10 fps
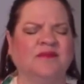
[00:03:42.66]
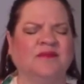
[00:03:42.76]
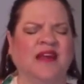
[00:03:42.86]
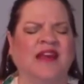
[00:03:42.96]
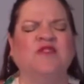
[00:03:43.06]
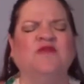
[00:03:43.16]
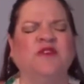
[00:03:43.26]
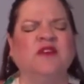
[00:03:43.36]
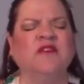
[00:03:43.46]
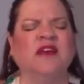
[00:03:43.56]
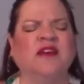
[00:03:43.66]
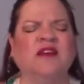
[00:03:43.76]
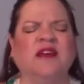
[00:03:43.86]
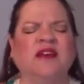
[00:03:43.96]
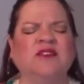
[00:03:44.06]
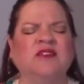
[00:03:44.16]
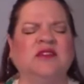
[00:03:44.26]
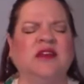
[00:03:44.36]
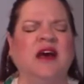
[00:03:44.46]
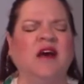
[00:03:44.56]
I can feel that
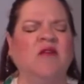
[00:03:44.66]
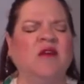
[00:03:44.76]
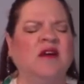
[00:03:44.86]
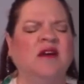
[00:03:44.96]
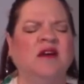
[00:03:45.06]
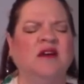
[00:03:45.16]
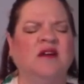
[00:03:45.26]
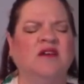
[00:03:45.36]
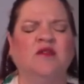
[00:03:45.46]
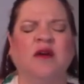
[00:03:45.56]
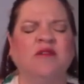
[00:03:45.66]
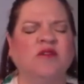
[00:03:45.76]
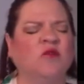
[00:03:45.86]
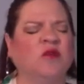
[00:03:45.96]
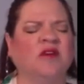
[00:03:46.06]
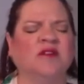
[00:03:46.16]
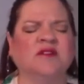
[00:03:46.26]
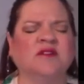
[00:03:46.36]
connection now throughout the world,